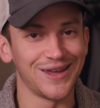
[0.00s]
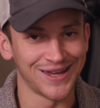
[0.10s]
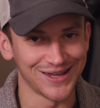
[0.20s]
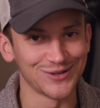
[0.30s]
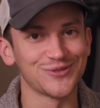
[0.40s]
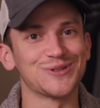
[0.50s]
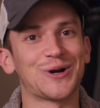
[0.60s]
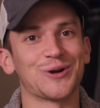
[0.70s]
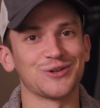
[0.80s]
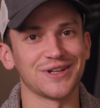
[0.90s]
it'll feel
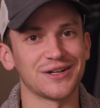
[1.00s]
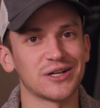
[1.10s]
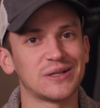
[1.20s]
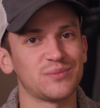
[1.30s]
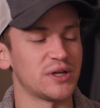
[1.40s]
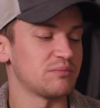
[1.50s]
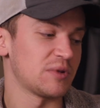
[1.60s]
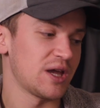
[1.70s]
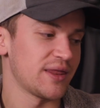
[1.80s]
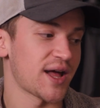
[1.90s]
harder later, but
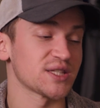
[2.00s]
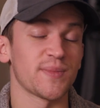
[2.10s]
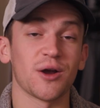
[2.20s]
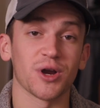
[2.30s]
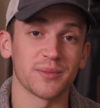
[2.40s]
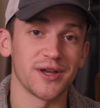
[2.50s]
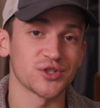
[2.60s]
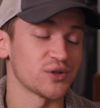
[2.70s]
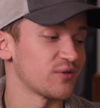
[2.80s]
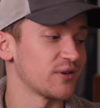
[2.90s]
that's my
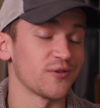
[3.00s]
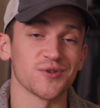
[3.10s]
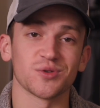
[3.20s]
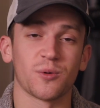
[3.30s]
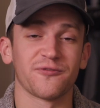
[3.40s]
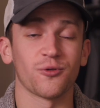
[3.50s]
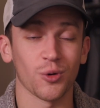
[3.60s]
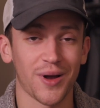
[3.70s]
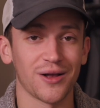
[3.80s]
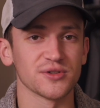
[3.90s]
recommendation for the first 4
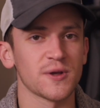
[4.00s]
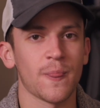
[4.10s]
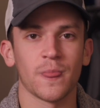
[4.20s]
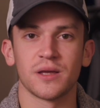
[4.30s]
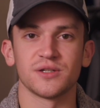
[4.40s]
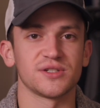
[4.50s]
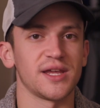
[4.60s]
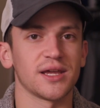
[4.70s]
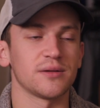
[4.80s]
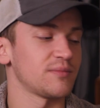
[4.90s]
miles. Just
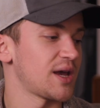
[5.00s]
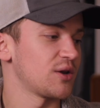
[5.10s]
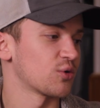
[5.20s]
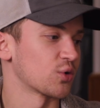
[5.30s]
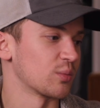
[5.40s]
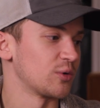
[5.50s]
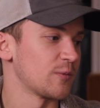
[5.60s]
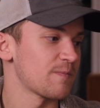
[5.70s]
take it at your normal